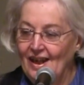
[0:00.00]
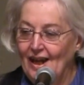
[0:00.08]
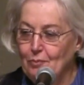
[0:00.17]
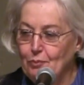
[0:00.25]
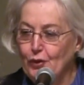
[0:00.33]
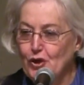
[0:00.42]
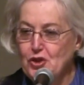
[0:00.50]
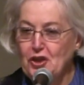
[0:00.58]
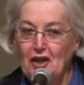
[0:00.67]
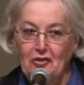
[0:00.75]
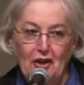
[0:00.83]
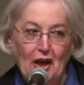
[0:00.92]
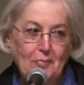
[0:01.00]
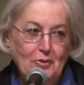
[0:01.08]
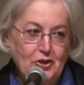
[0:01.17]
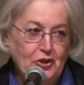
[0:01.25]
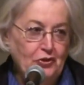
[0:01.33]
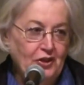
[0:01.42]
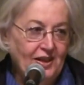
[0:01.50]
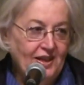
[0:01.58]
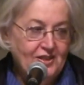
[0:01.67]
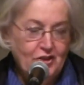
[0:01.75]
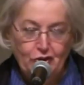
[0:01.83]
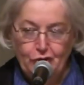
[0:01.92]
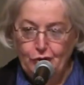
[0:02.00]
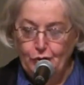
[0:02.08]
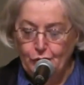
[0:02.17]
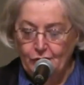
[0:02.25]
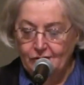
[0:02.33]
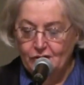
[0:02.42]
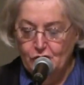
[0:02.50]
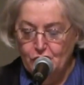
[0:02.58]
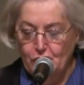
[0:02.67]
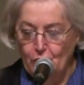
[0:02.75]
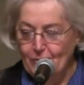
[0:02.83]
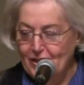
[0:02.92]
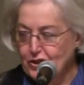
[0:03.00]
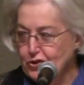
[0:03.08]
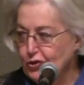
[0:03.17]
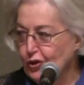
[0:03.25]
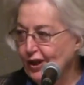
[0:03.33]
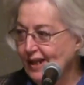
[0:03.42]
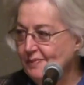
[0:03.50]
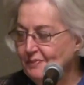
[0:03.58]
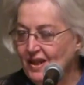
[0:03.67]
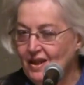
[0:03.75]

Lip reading: appreciate the opportunity to share my story.